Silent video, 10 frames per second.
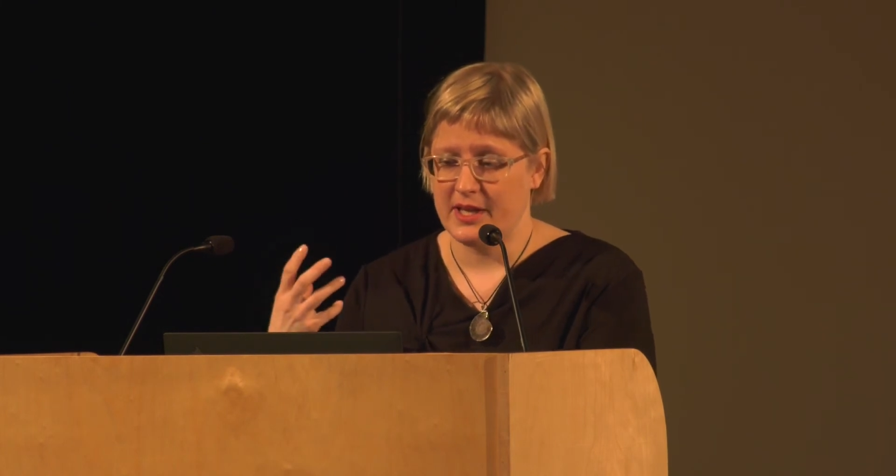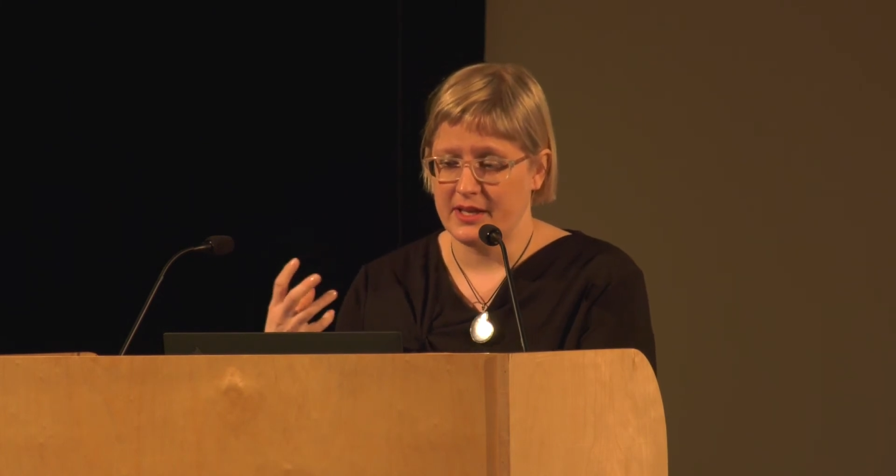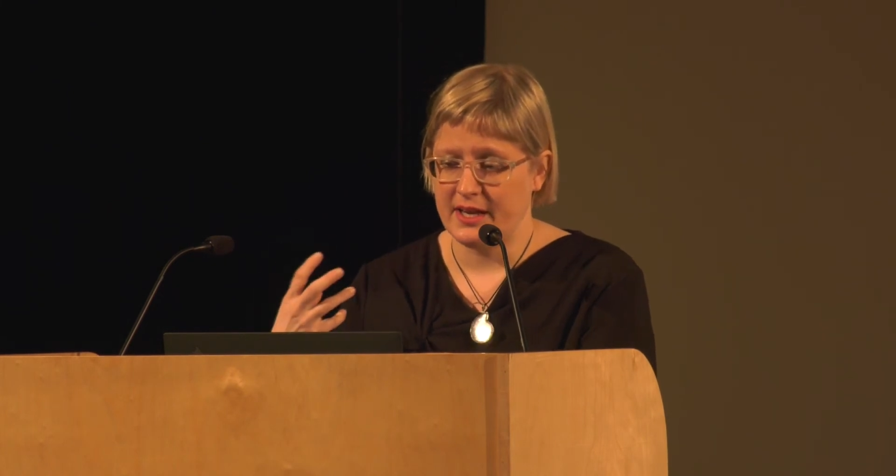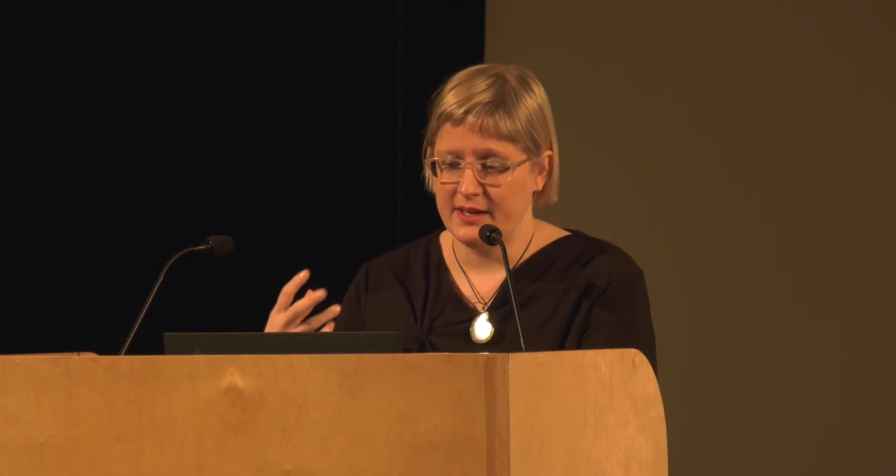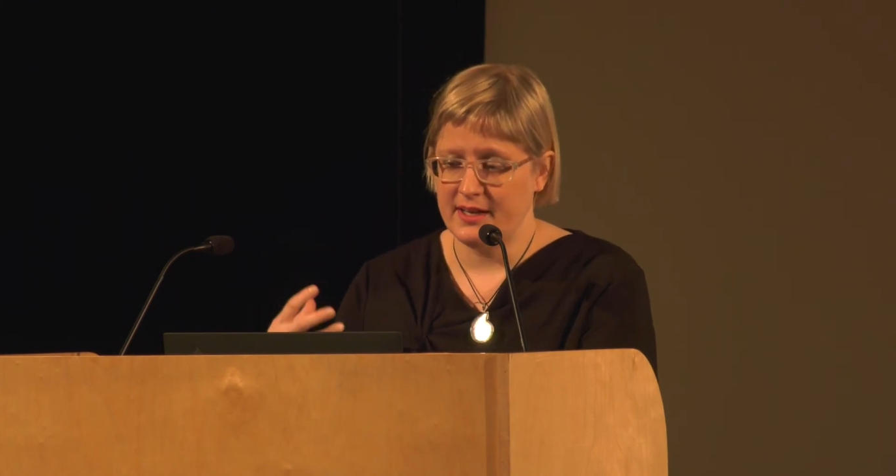
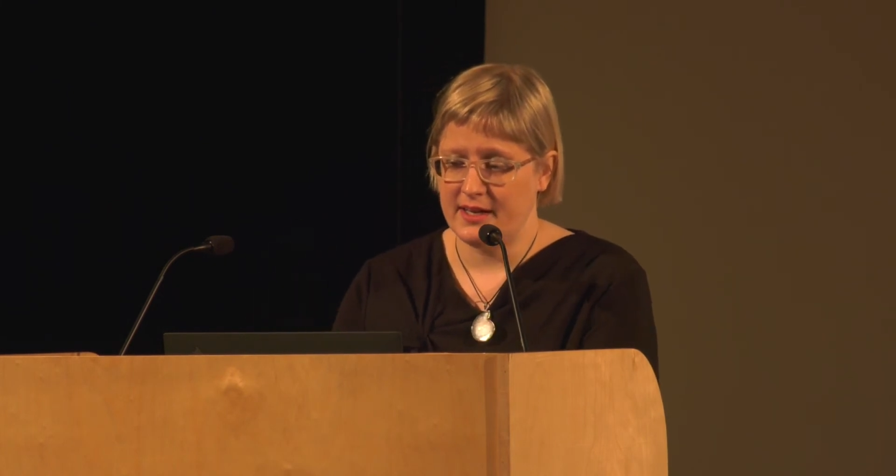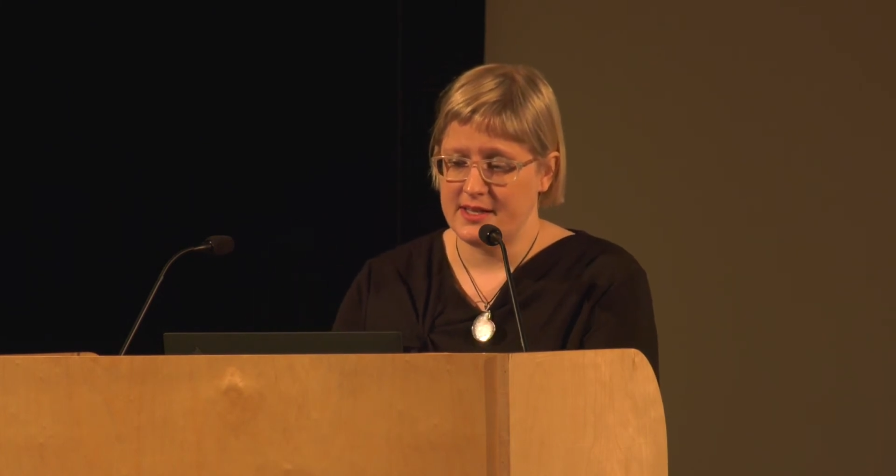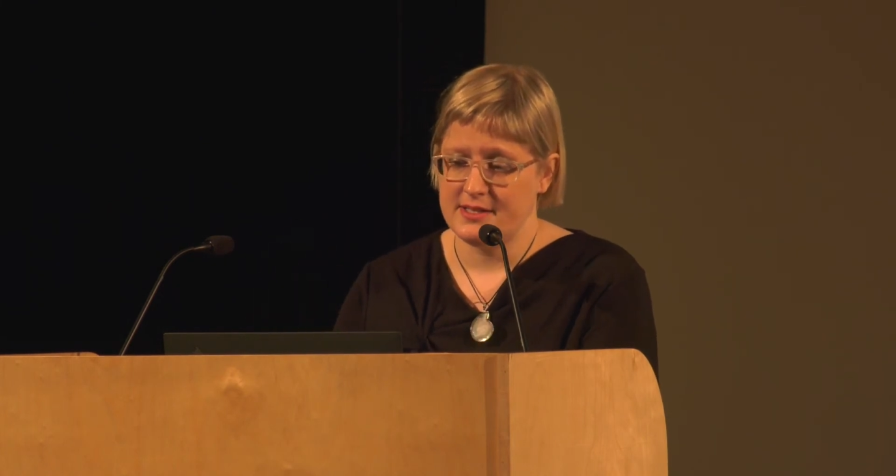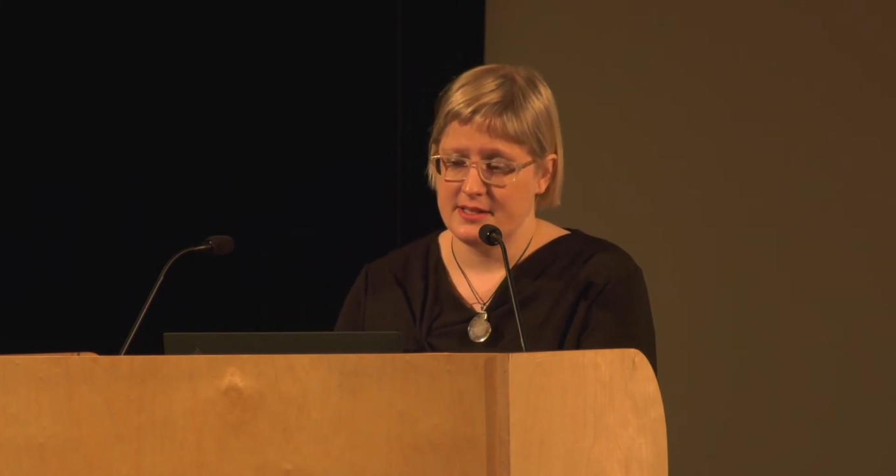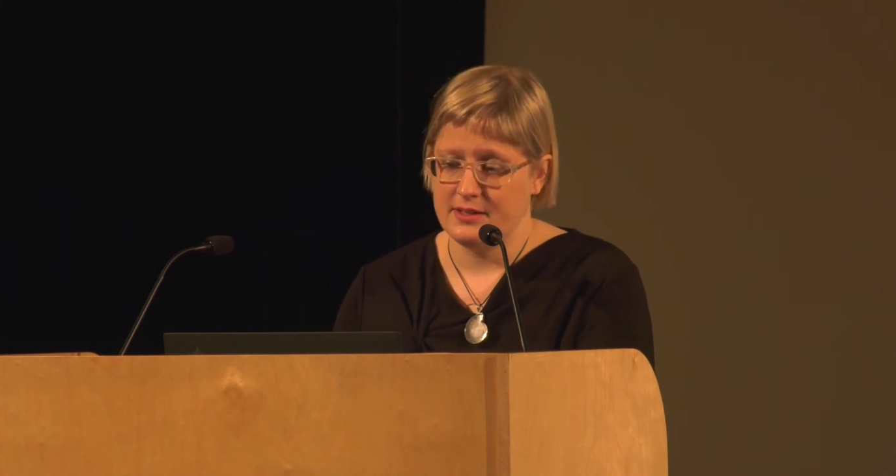
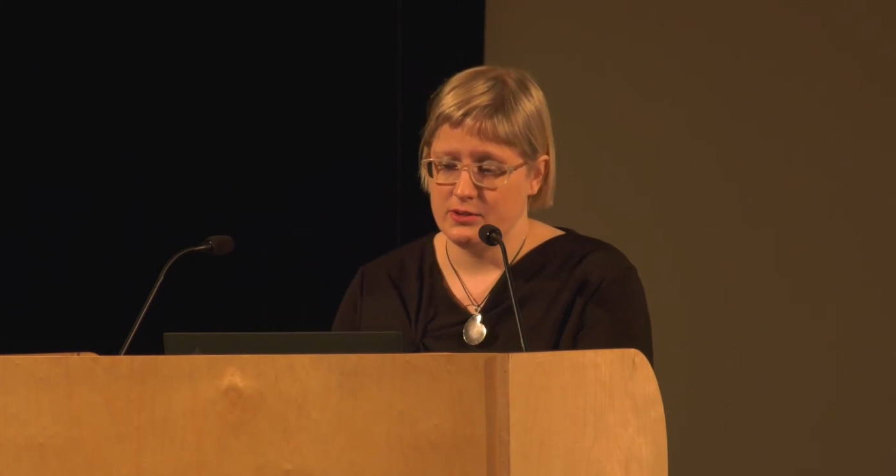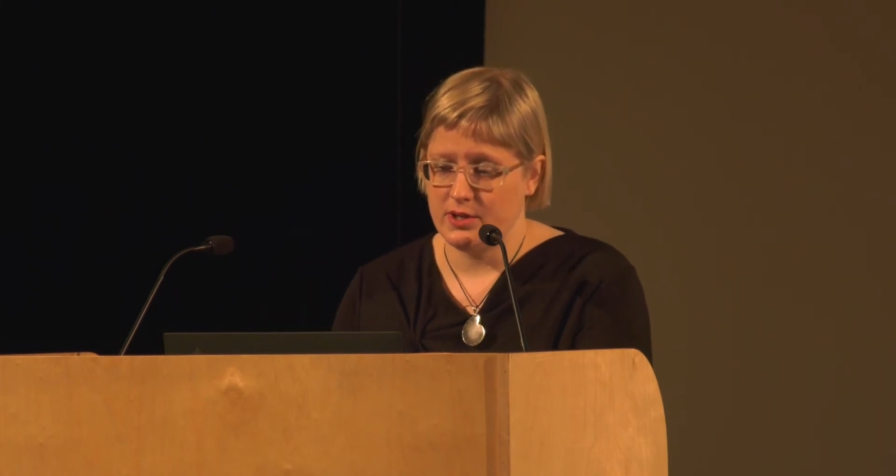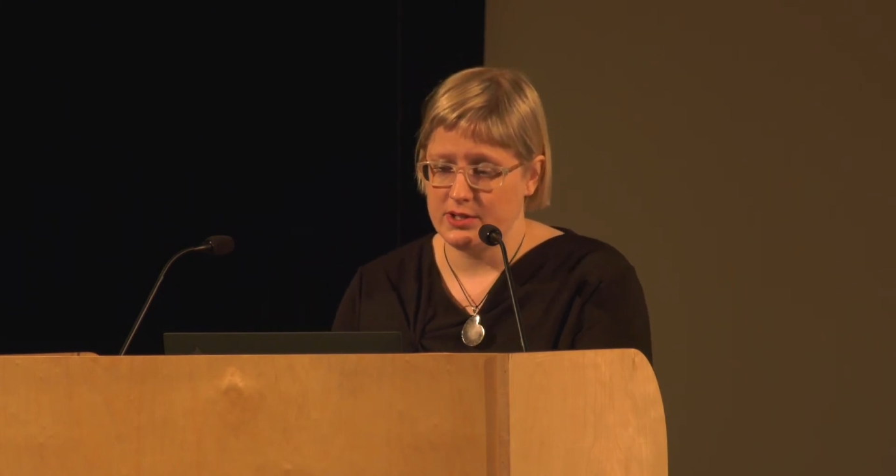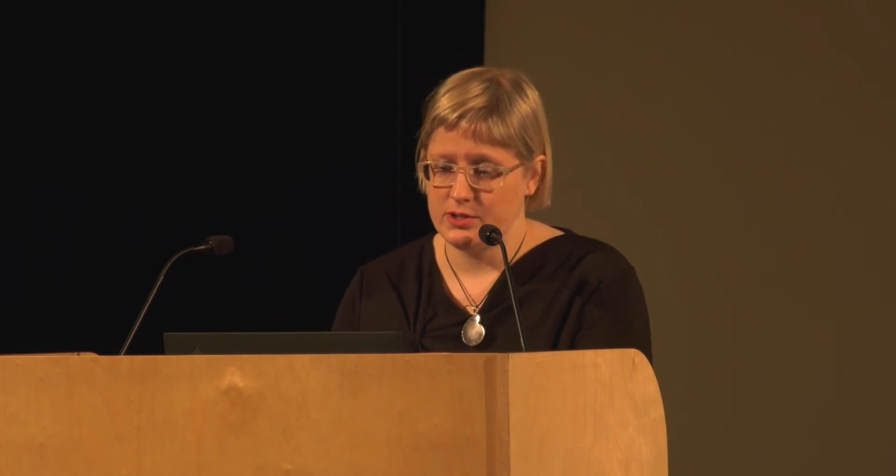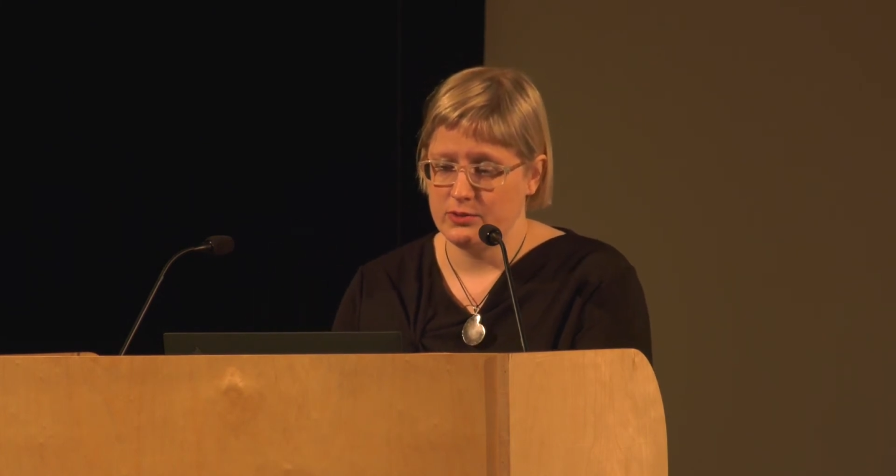analyzing in
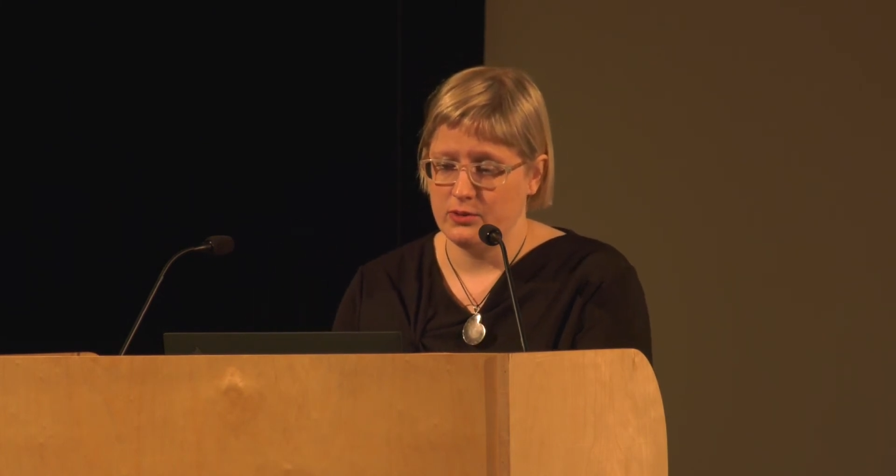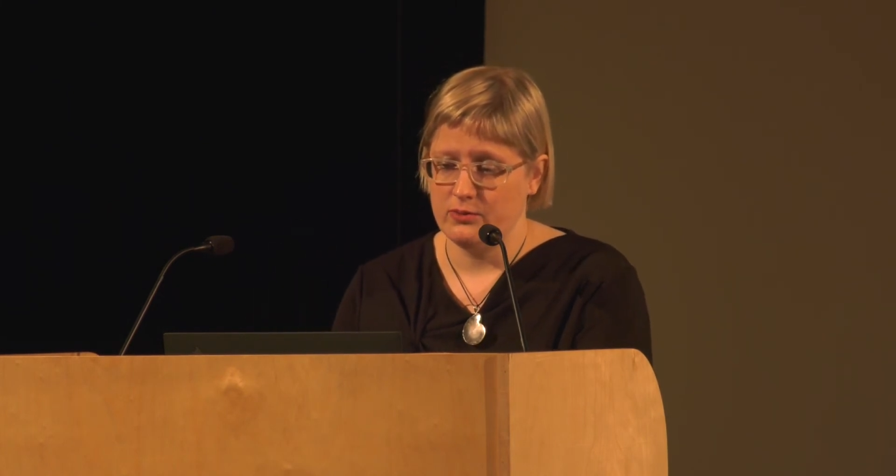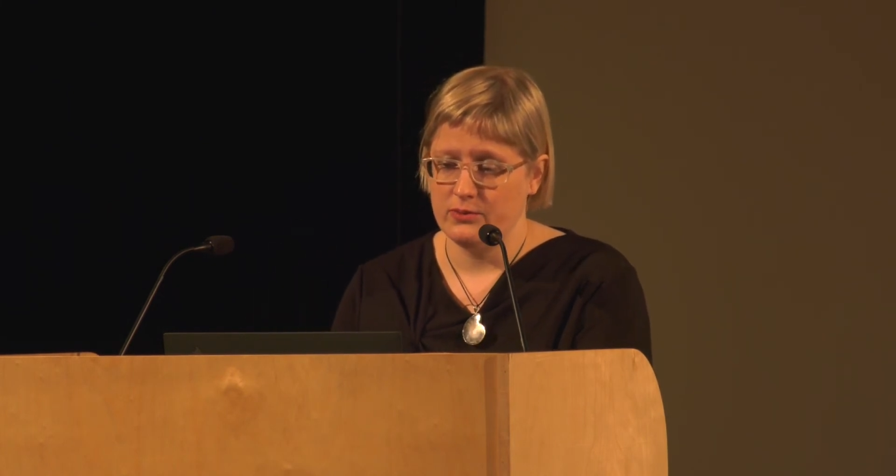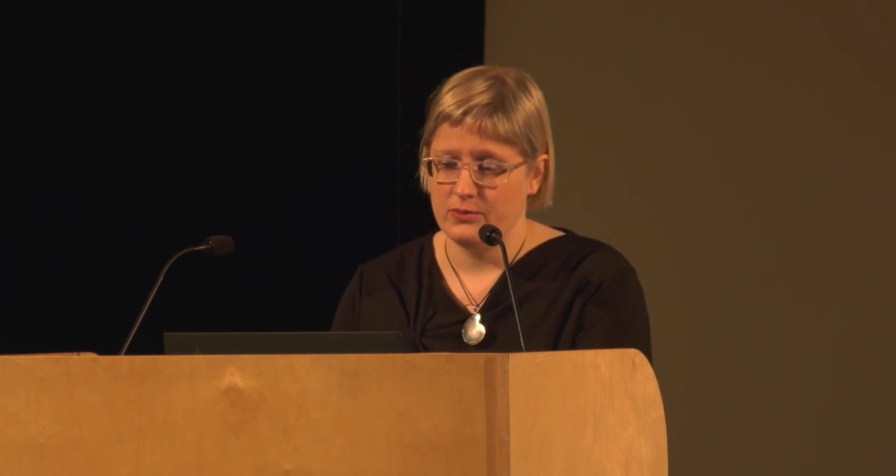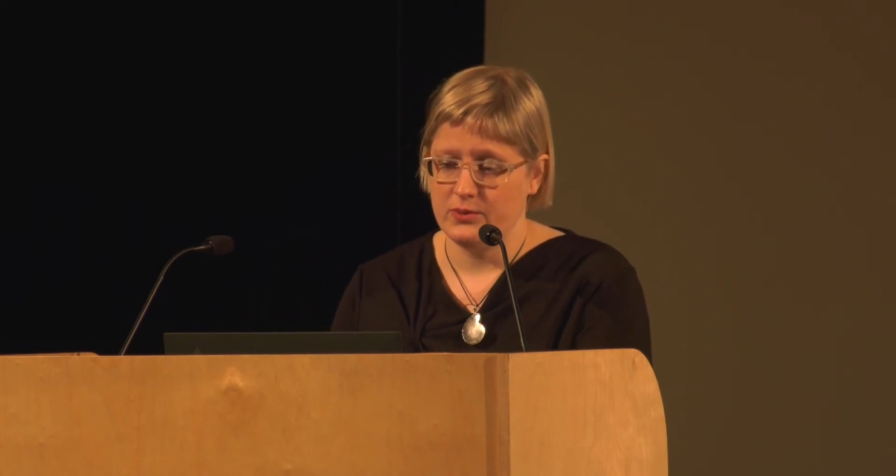the
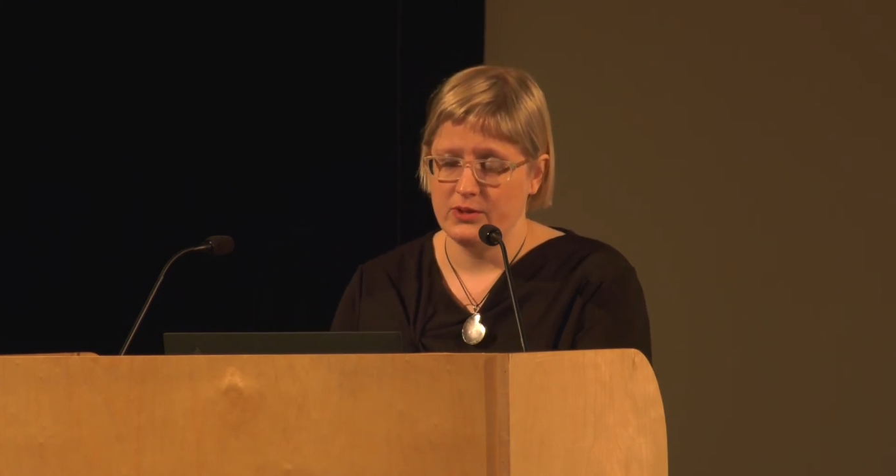article